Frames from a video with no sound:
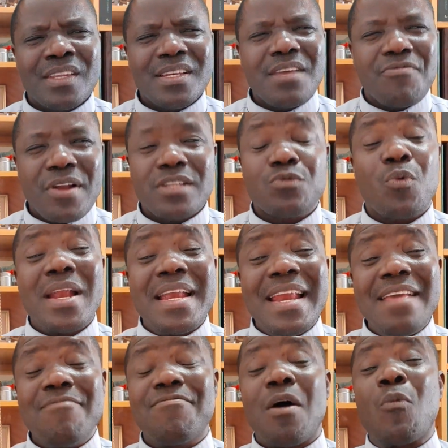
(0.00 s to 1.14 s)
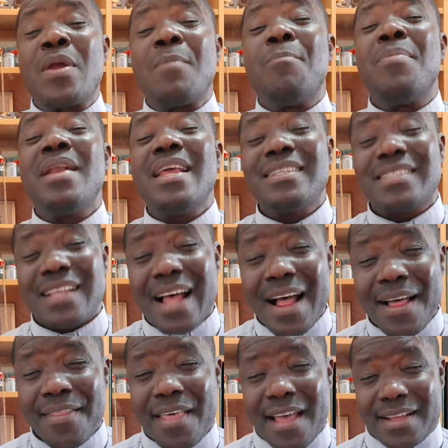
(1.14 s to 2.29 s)
Dear friends, whenever we bless
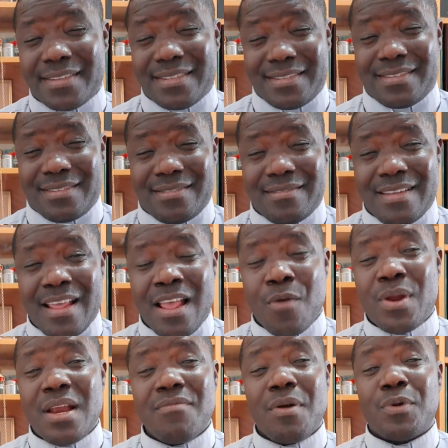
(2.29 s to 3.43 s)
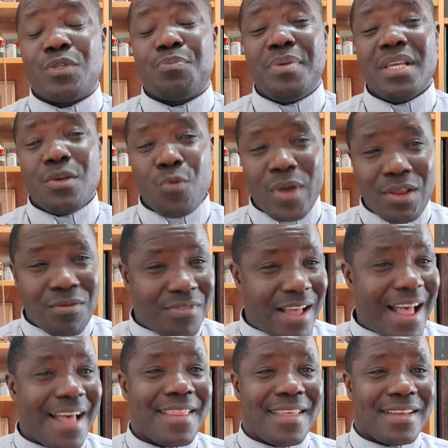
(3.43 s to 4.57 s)
others, whenever we speak well of
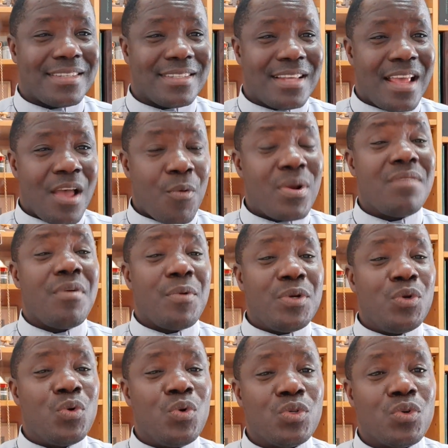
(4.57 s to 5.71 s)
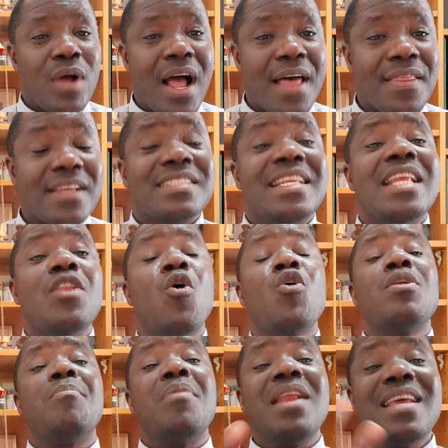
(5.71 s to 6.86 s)
others, whenever we do good to others, the
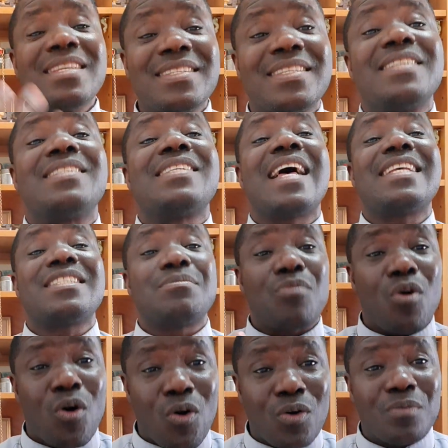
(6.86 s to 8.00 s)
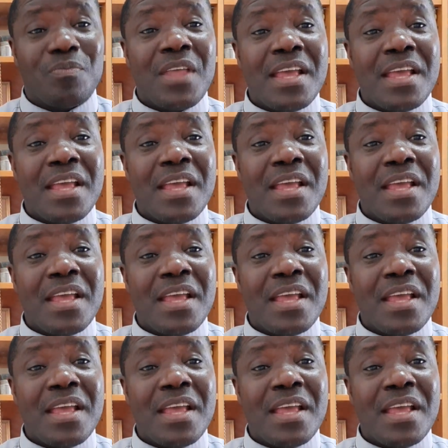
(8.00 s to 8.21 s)
Lord blesses us more.